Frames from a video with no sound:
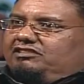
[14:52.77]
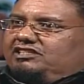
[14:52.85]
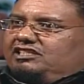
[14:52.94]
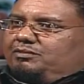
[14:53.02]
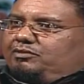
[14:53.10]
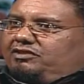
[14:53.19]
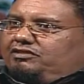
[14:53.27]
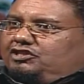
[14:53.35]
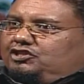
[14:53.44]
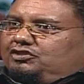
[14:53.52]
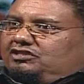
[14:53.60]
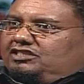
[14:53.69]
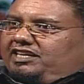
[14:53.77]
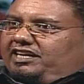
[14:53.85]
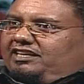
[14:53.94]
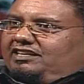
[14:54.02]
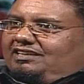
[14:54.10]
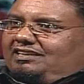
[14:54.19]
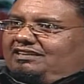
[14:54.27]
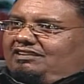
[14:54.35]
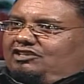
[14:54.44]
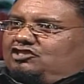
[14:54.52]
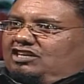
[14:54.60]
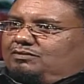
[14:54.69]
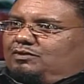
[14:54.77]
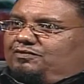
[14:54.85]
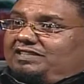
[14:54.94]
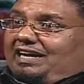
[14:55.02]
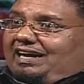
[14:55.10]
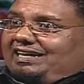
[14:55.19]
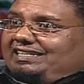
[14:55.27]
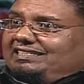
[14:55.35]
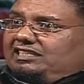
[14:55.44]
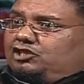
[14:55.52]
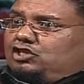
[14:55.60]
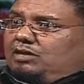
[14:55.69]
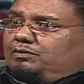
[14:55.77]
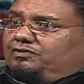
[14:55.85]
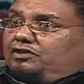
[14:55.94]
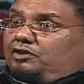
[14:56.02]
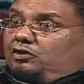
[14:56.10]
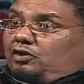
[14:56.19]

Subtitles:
Seriously, brother, did you say hijab of the eyes, hijab of the